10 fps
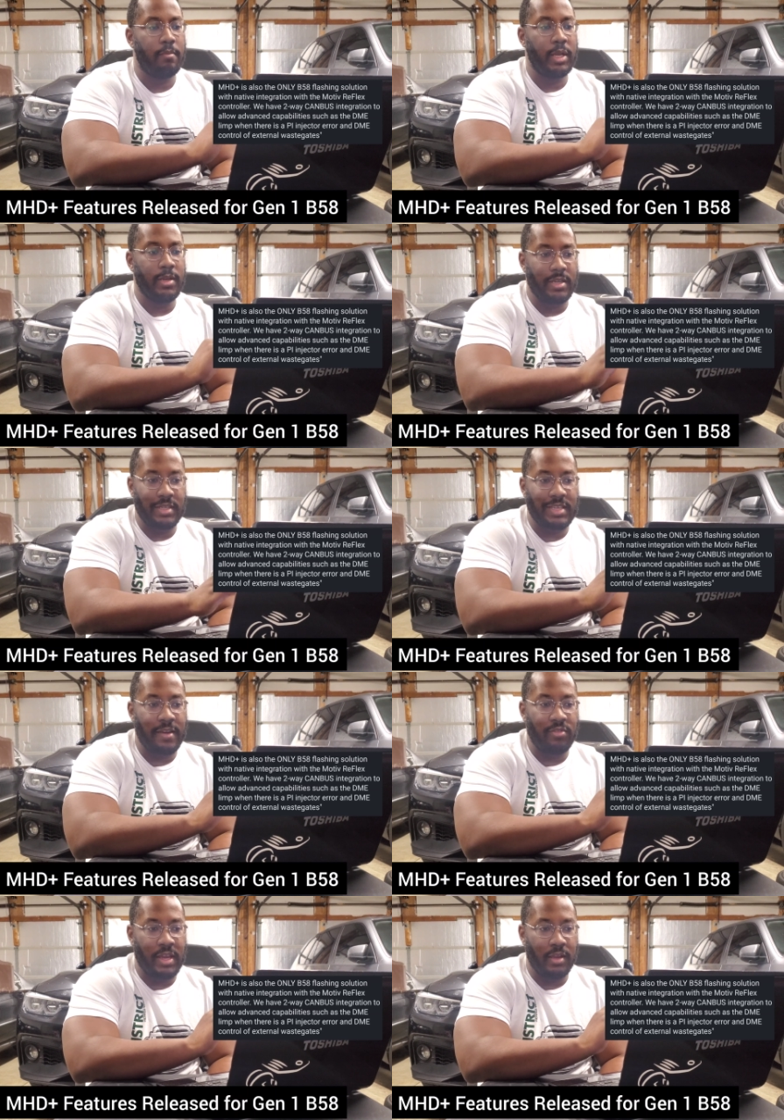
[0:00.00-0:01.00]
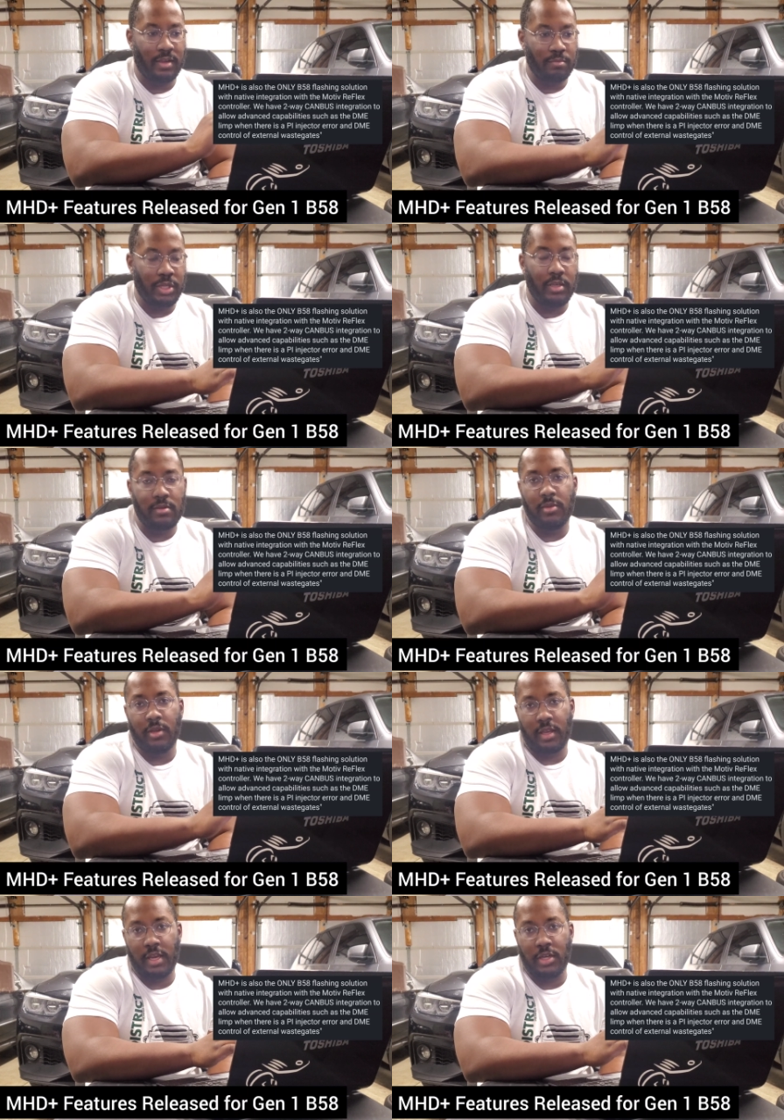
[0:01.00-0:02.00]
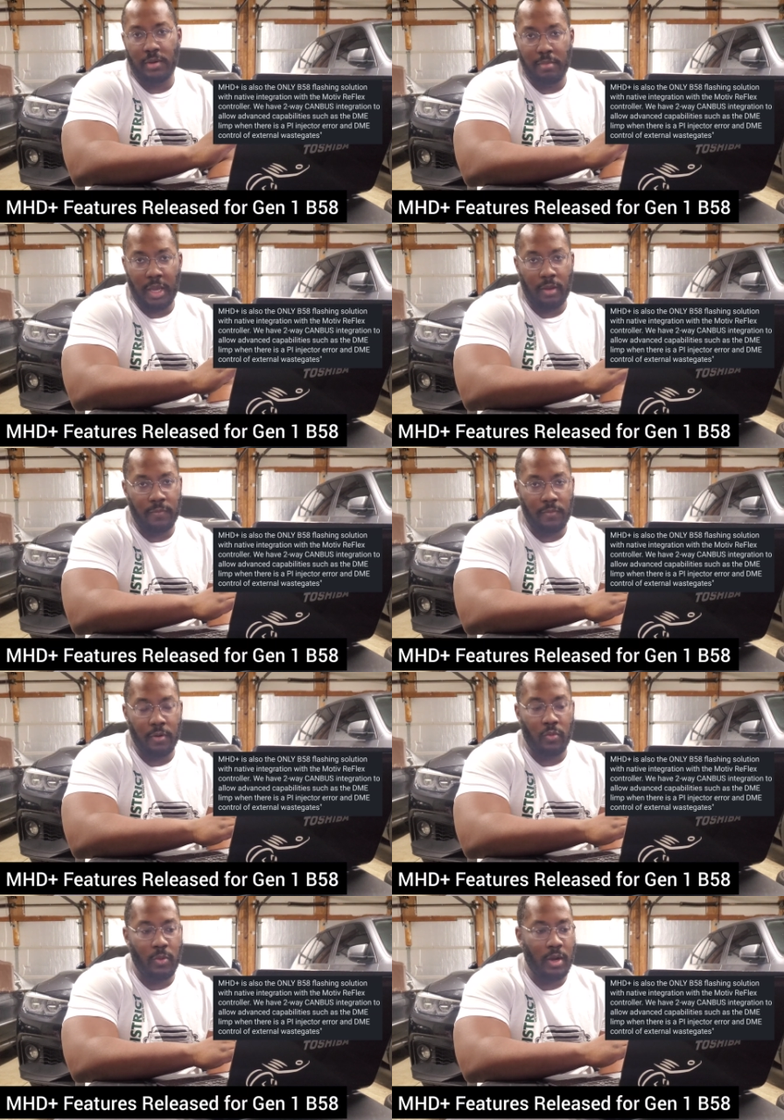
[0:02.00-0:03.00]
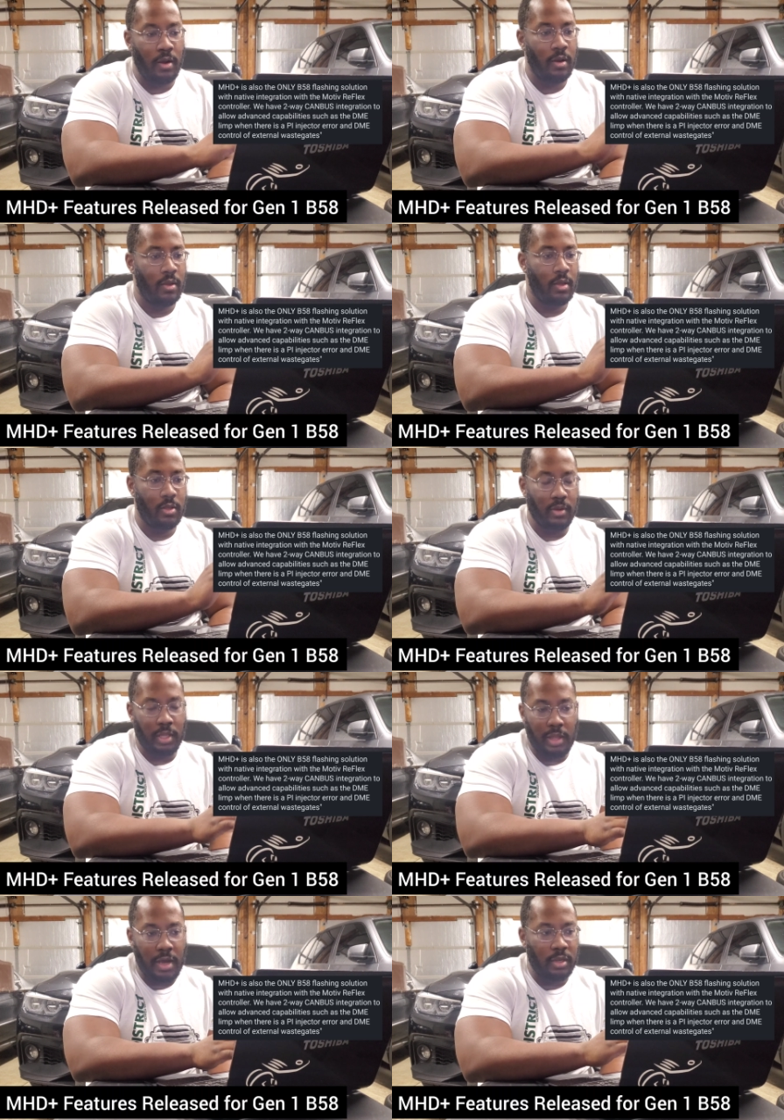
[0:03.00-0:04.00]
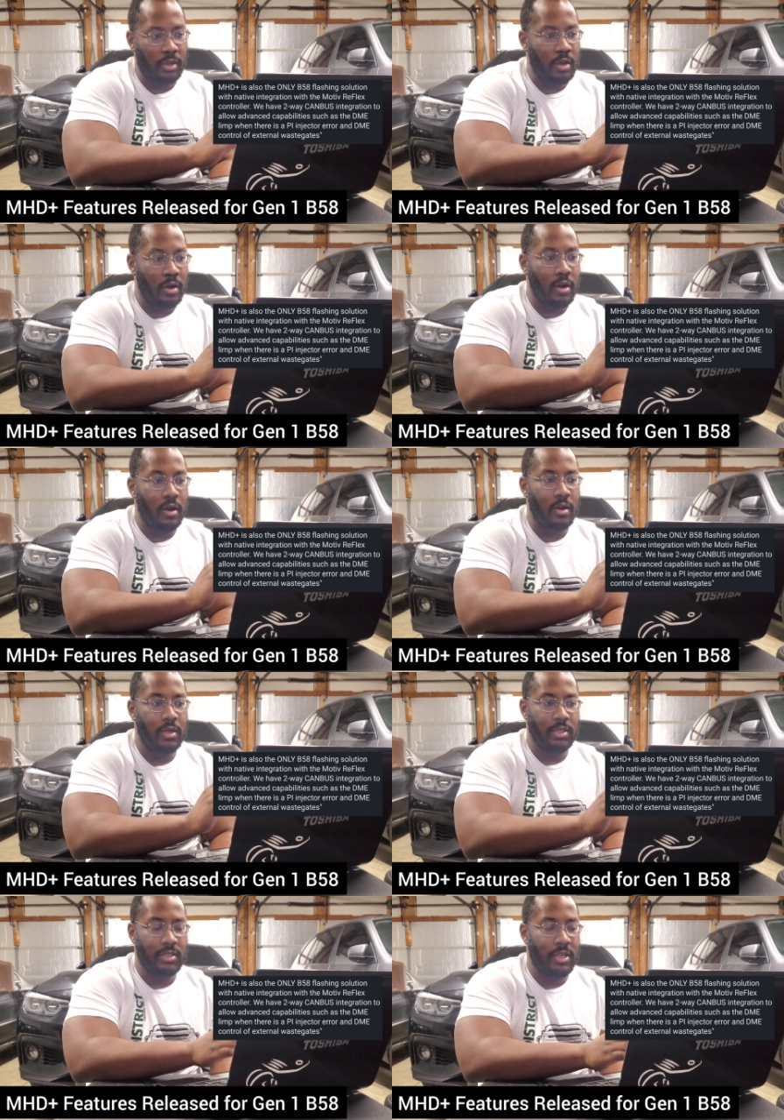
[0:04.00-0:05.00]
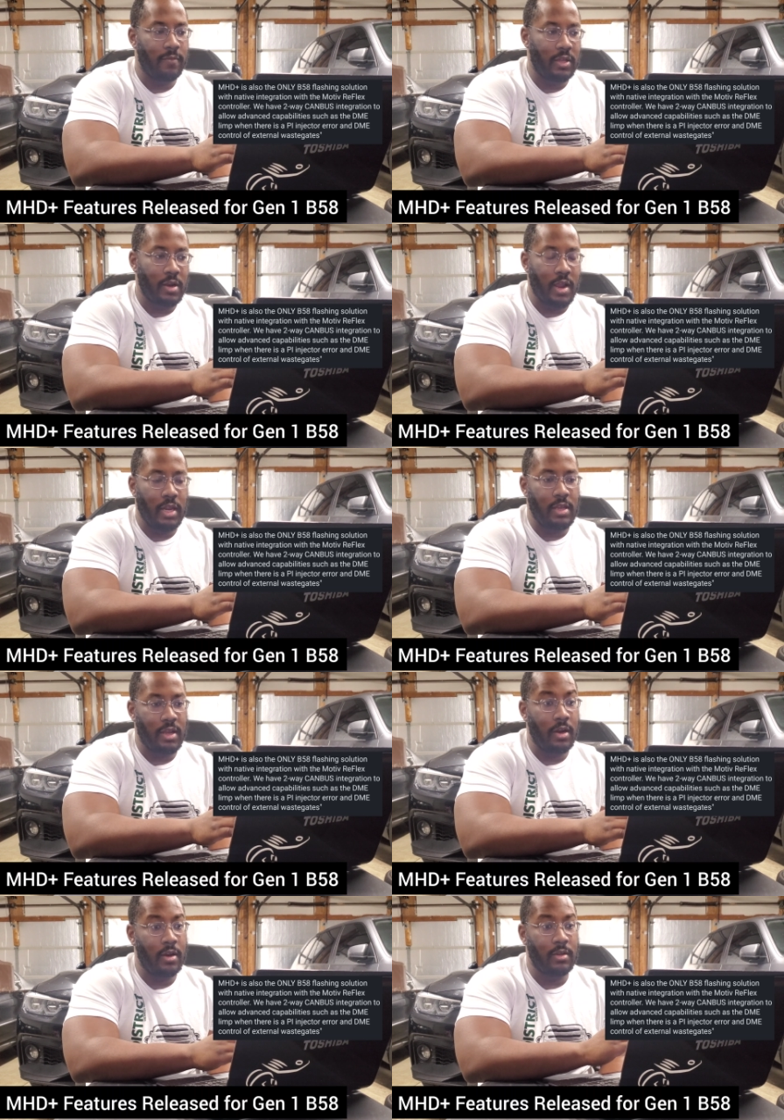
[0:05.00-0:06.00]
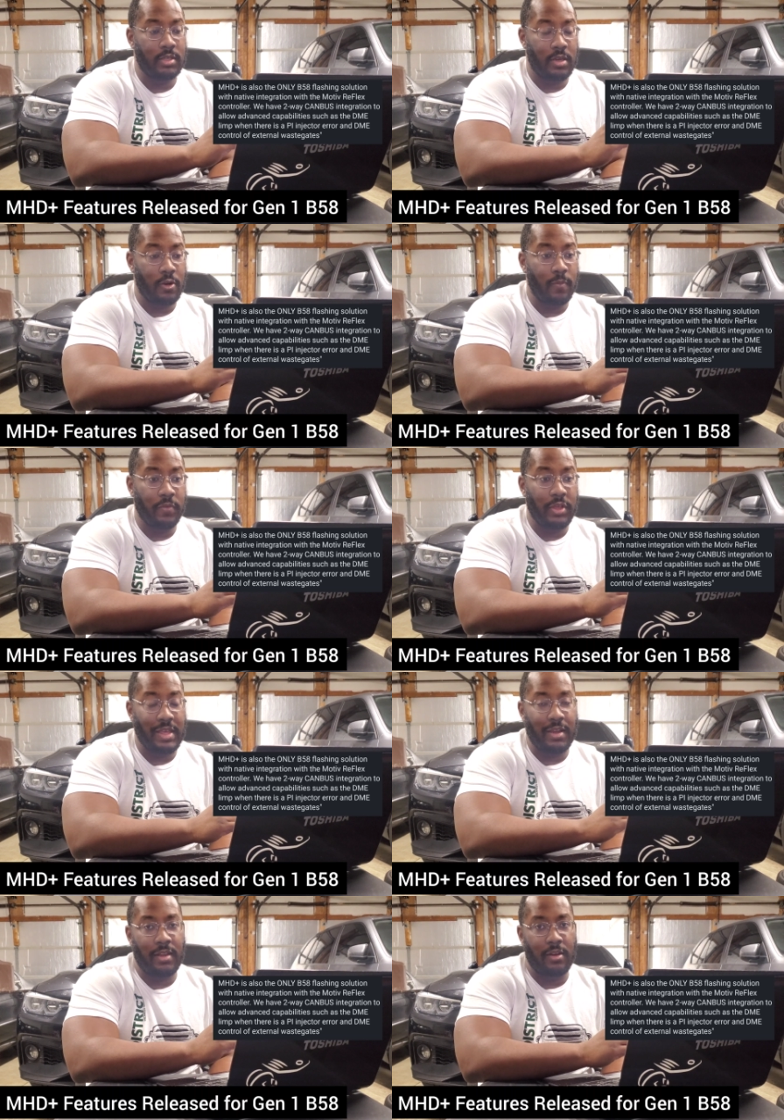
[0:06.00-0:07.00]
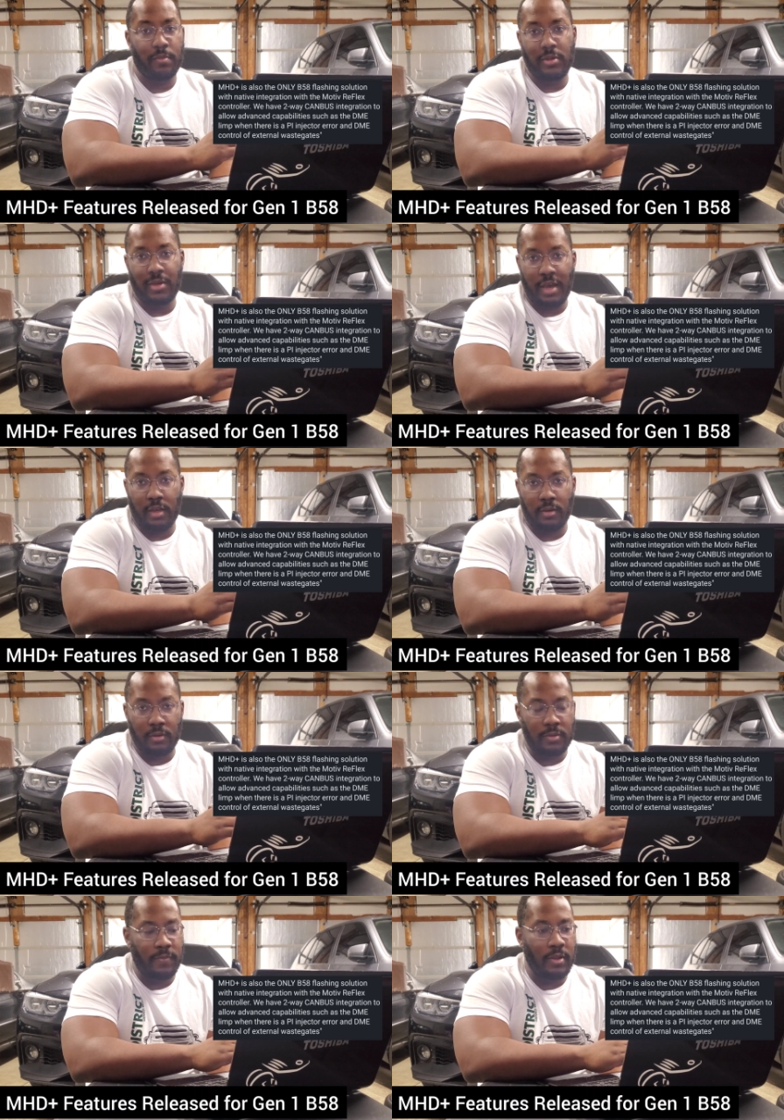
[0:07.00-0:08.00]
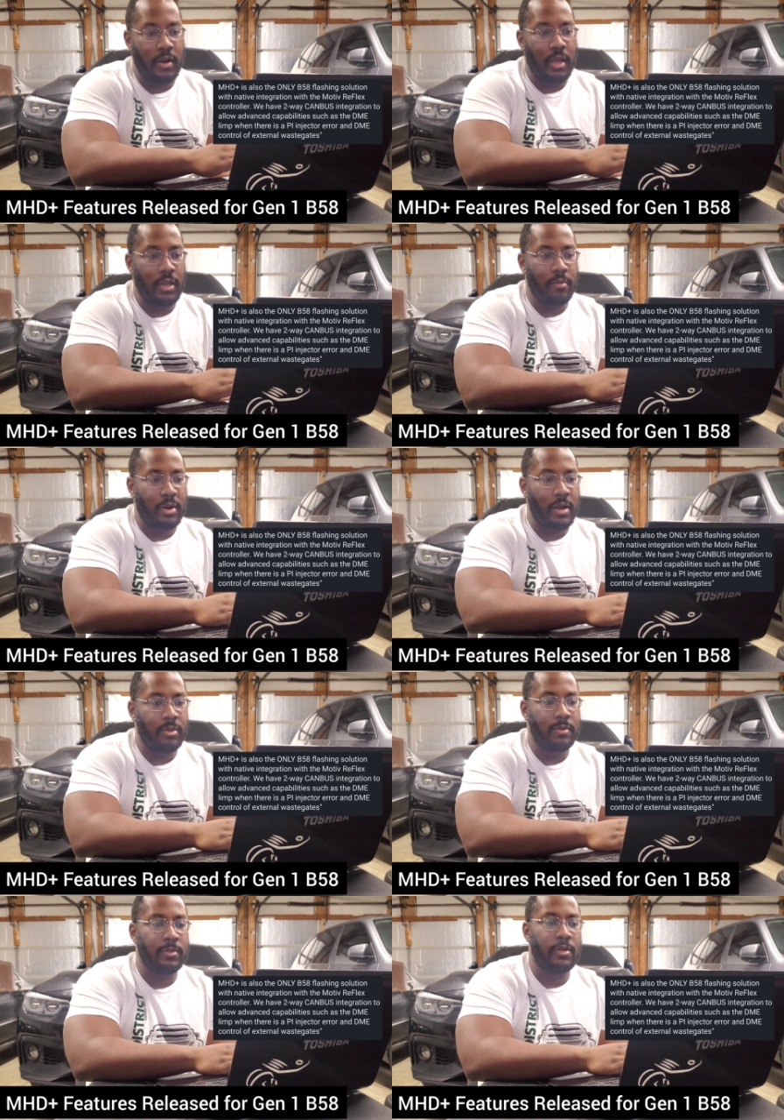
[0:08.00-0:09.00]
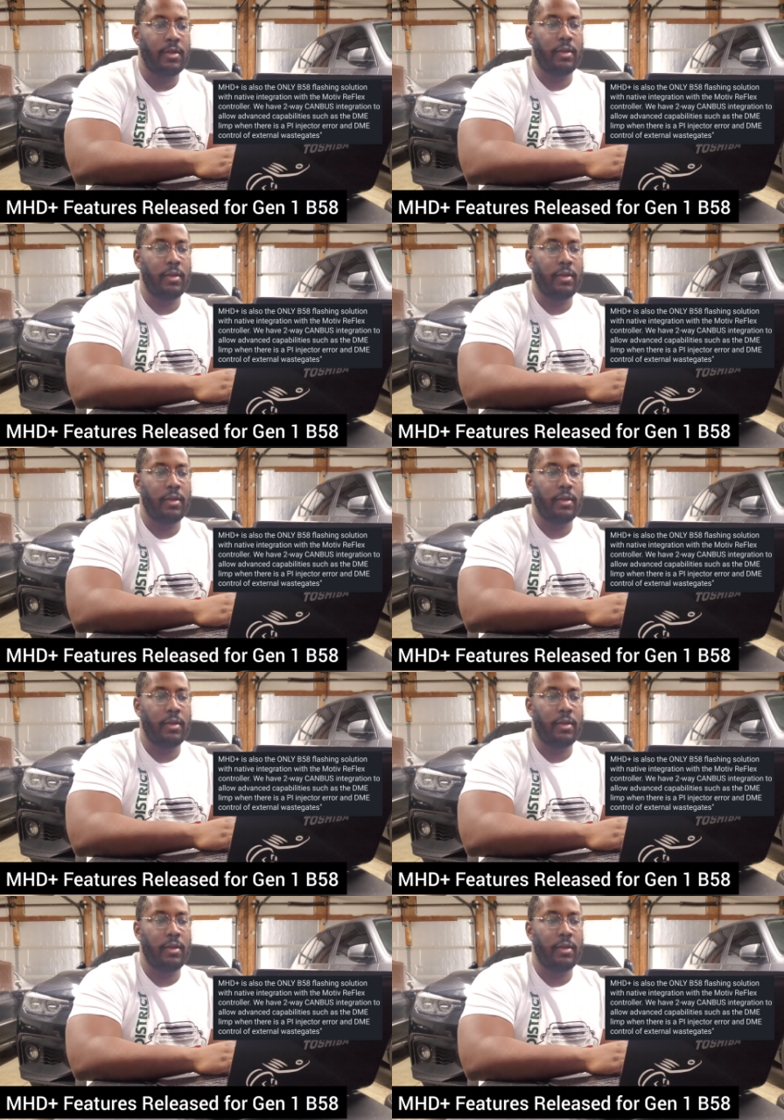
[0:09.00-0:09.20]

but it does have that complete communication back and forth where you can log the car, see if there are any errors, and hopefully that can help you diagnose if there are any problems.